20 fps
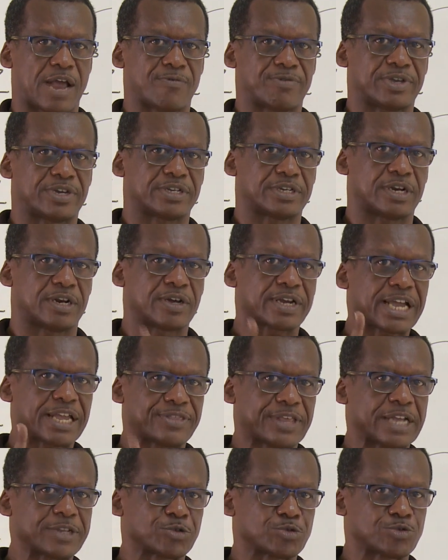And we're going to look
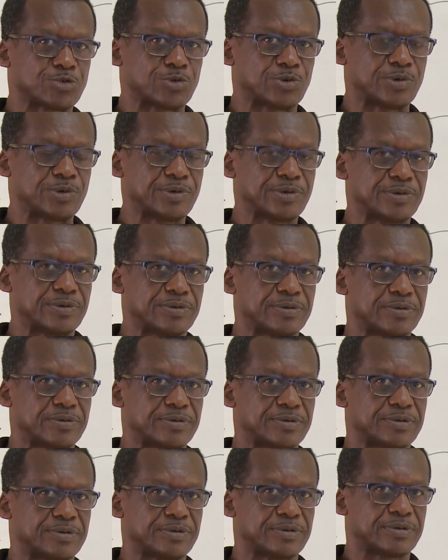at that rule
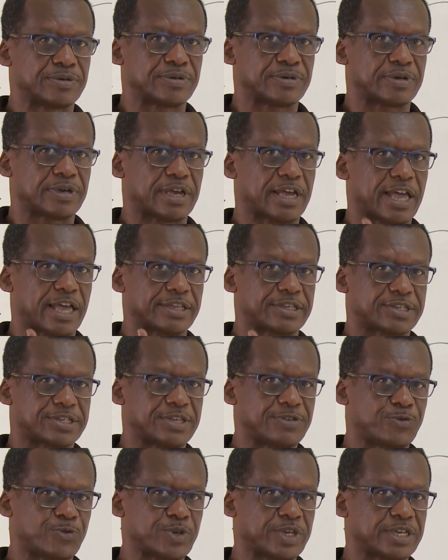and
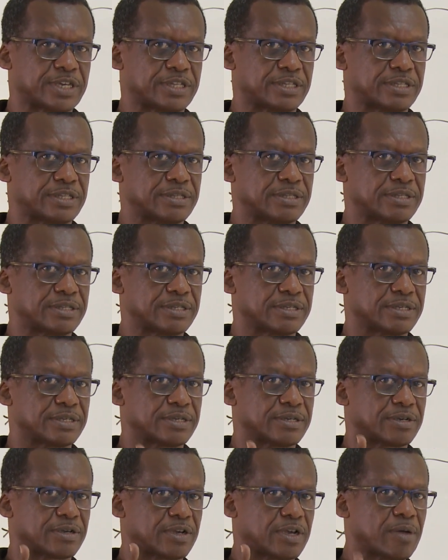see if we can
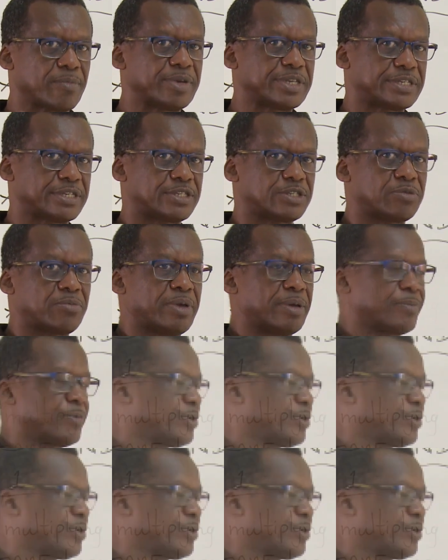commit it to